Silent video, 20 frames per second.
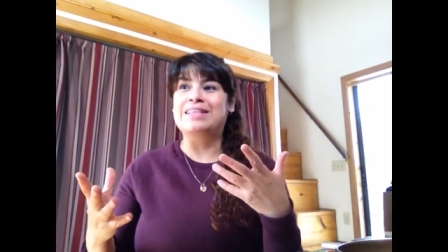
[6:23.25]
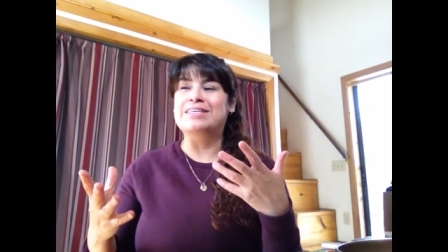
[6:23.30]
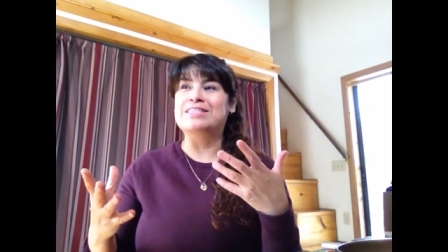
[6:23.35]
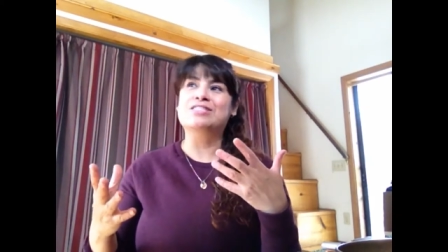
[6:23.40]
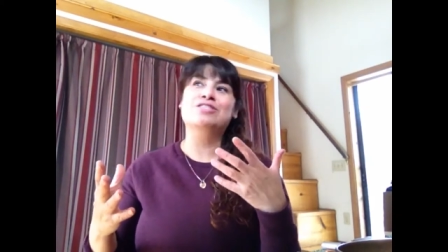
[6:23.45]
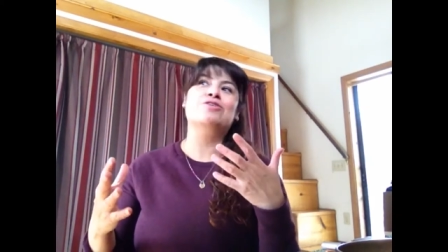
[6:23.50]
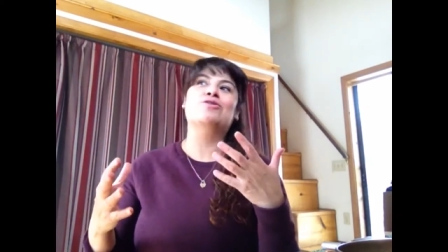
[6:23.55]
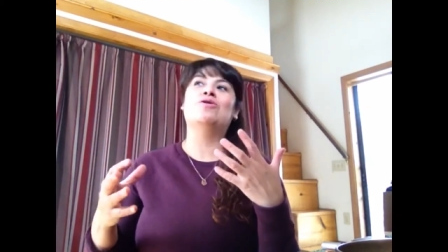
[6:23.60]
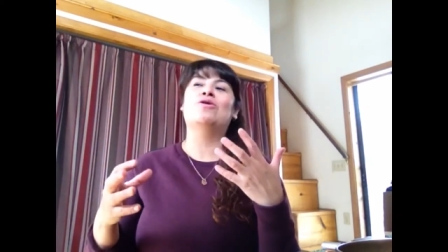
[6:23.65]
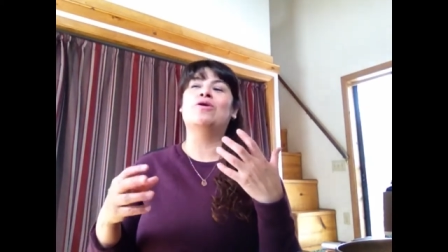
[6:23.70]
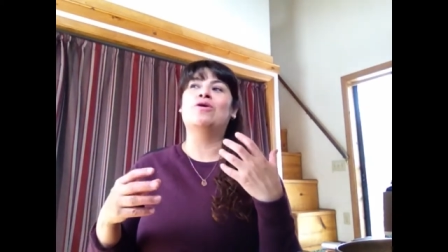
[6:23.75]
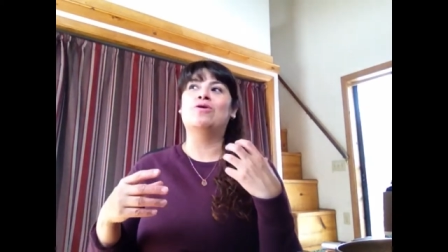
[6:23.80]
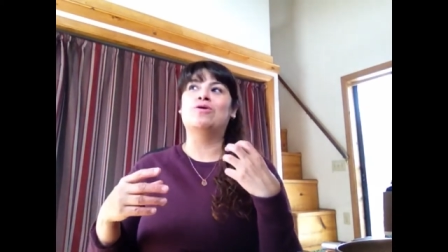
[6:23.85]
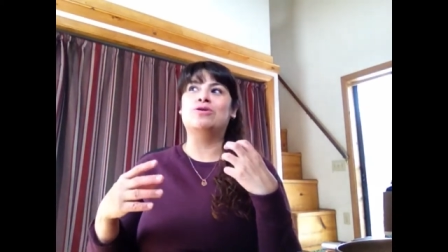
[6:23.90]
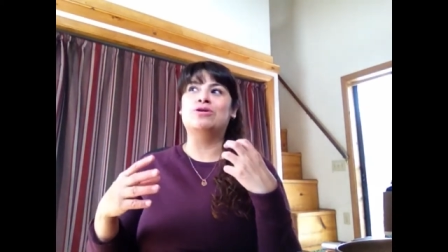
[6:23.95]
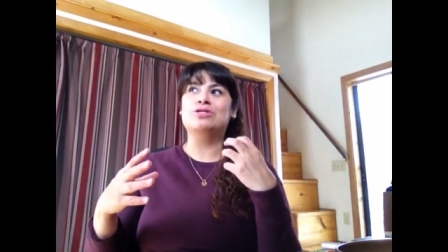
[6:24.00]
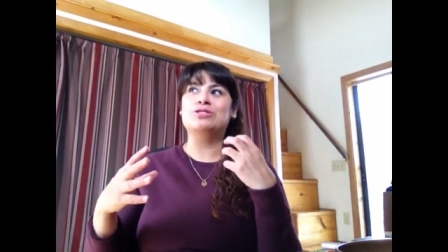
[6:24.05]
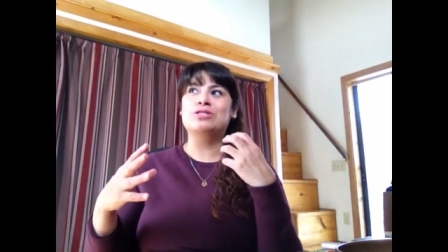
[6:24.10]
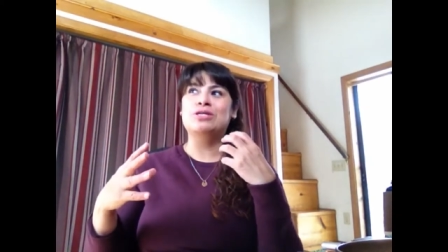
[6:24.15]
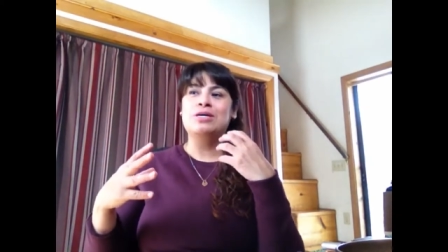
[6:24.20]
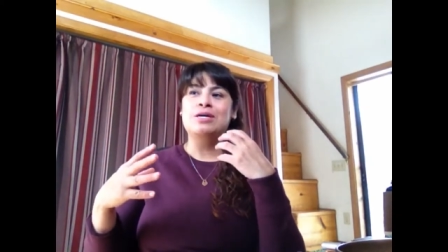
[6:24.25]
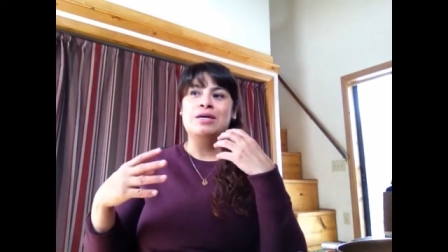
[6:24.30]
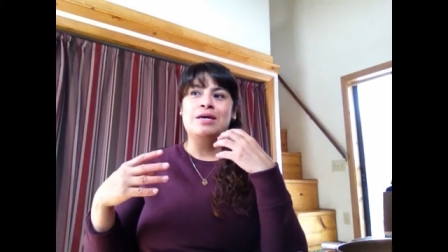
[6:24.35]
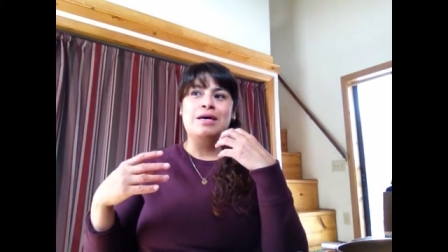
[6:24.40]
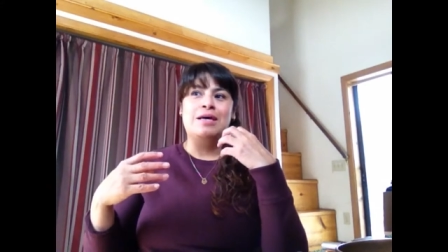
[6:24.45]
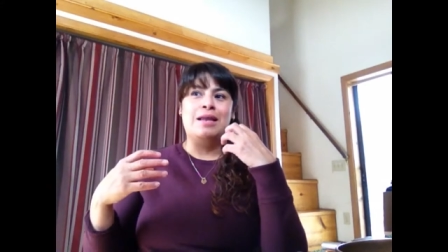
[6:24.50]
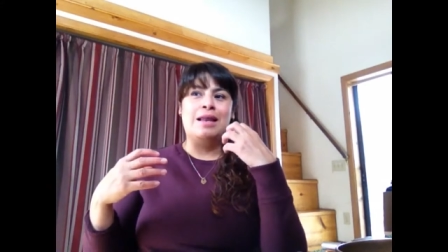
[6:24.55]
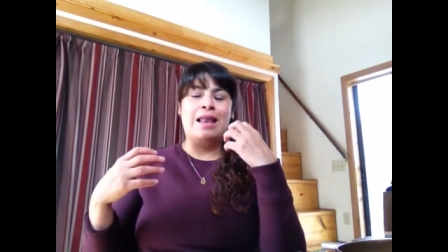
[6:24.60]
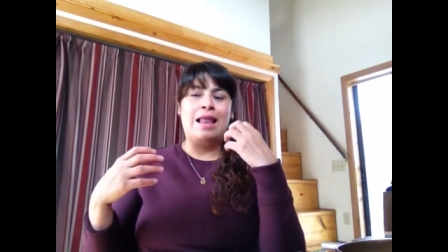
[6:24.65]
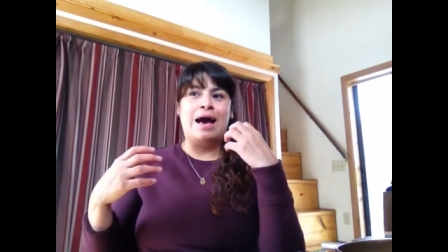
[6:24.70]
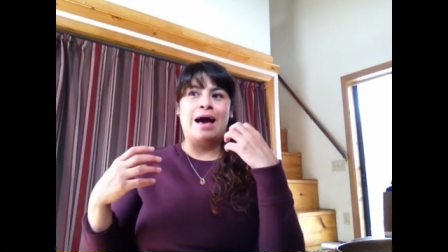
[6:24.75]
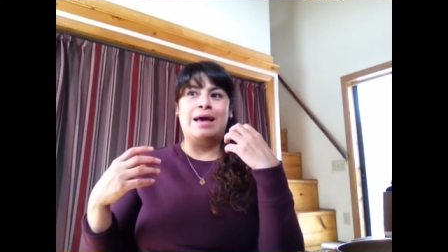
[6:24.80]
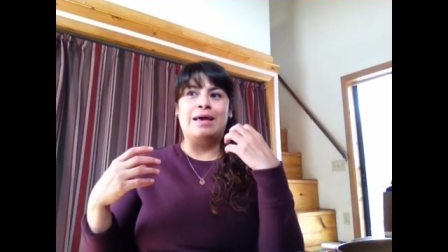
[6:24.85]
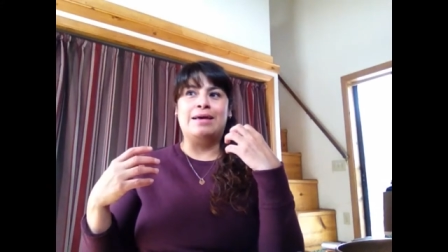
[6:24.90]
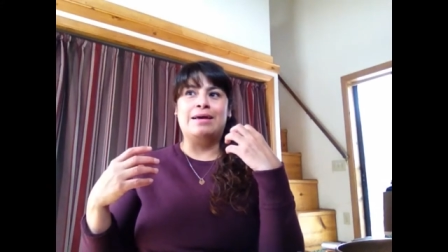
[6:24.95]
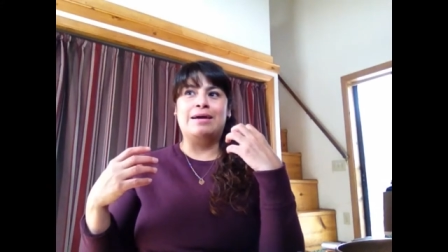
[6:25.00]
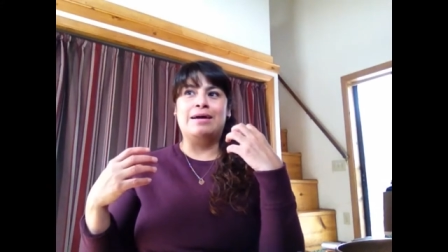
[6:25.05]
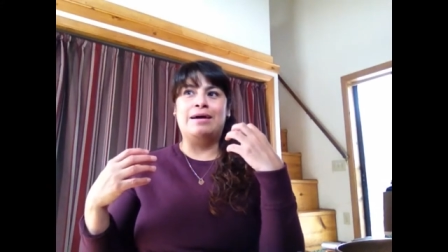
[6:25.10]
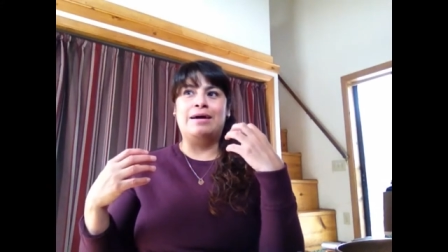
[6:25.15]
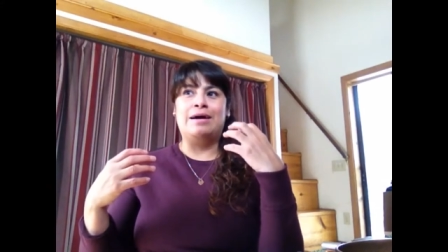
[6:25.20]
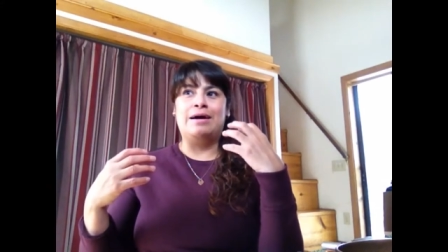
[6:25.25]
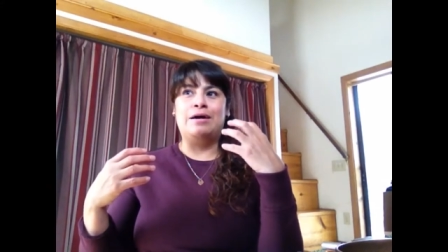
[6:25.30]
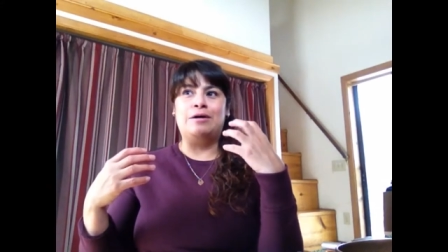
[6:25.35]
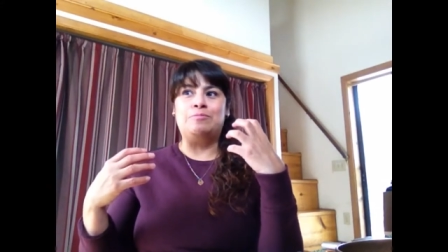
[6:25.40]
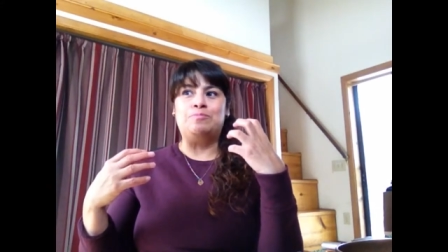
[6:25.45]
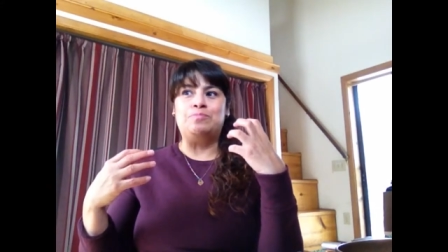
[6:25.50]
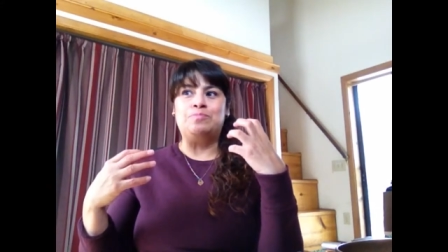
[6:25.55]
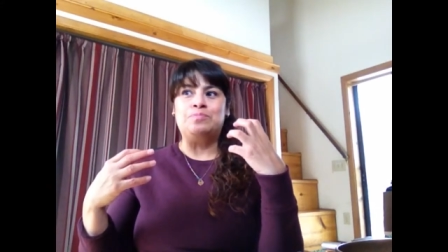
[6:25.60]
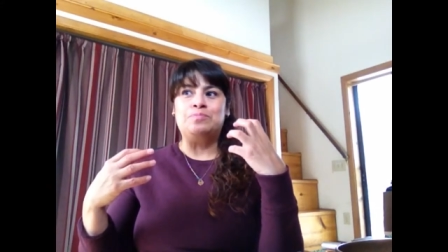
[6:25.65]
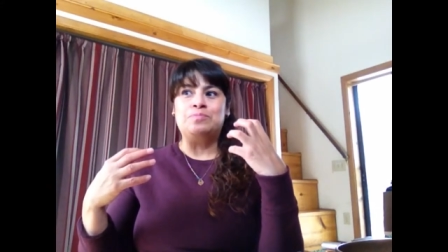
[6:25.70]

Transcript: these colors, like I